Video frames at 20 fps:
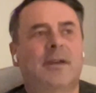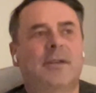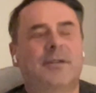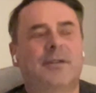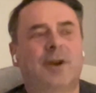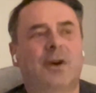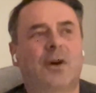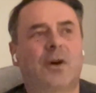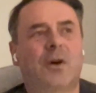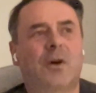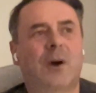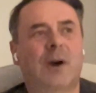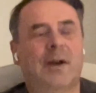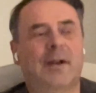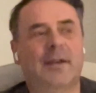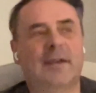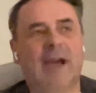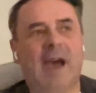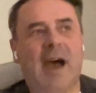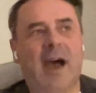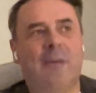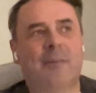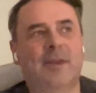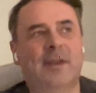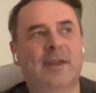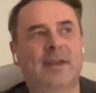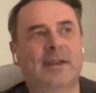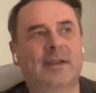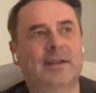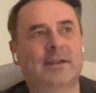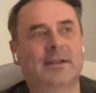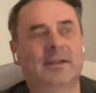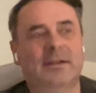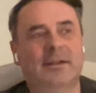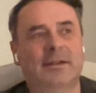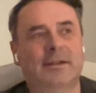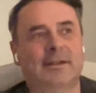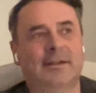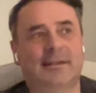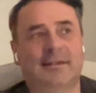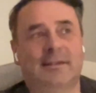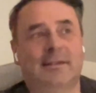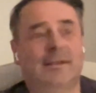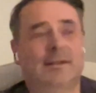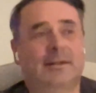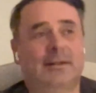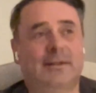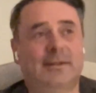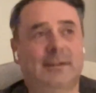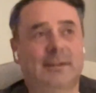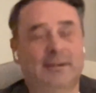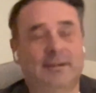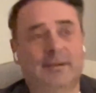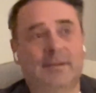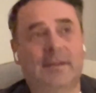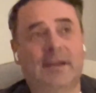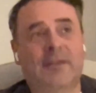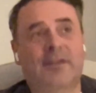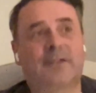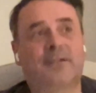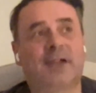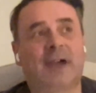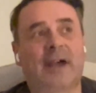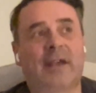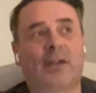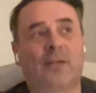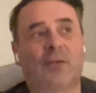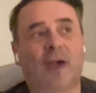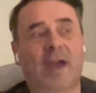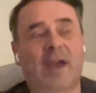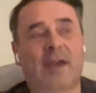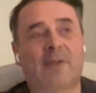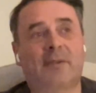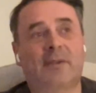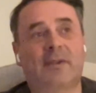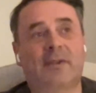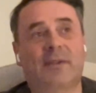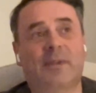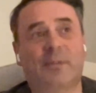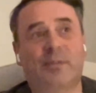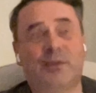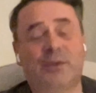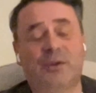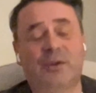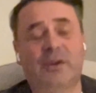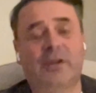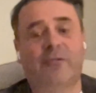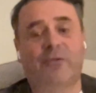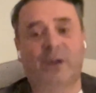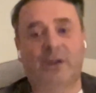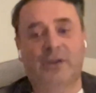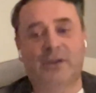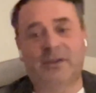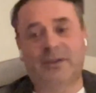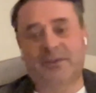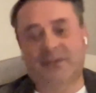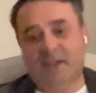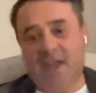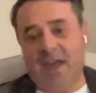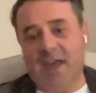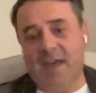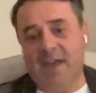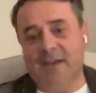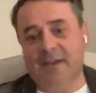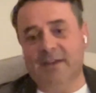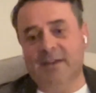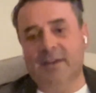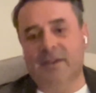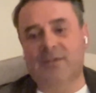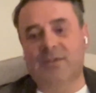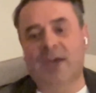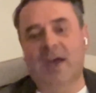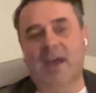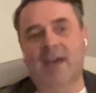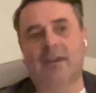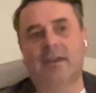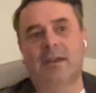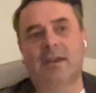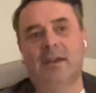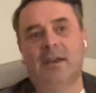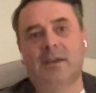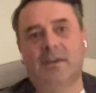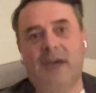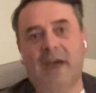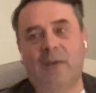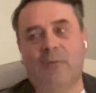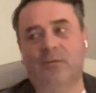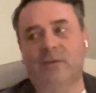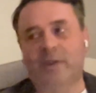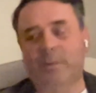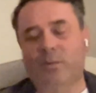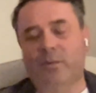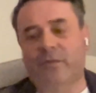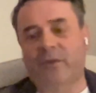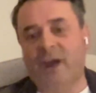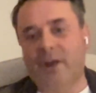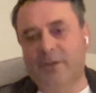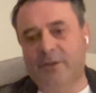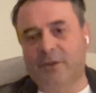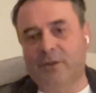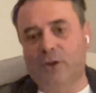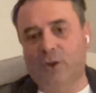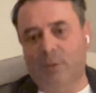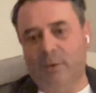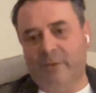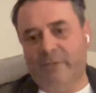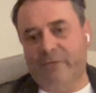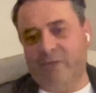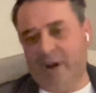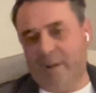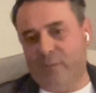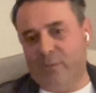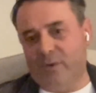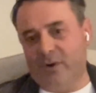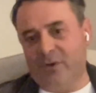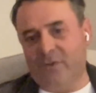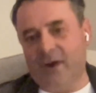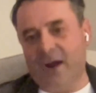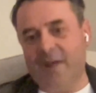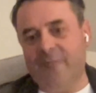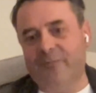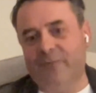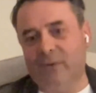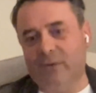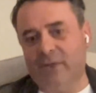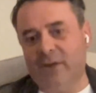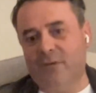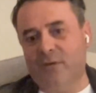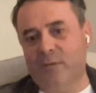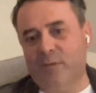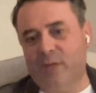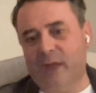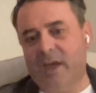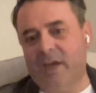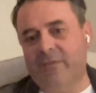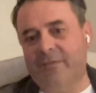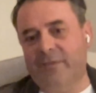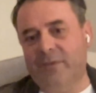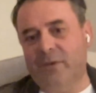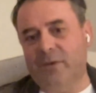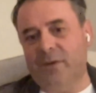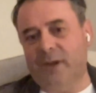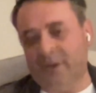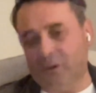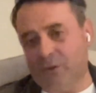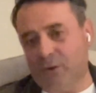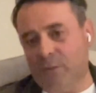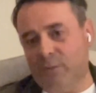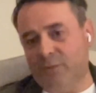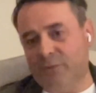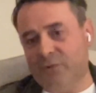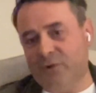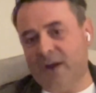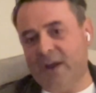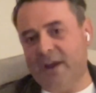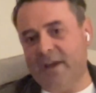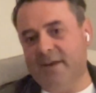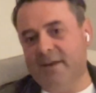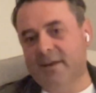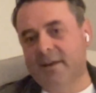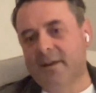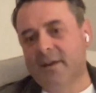So yeah, I mean, that's exactly right. And the beauty of what you just said is that that really provides a global framework, right, for a level playing field on global trade.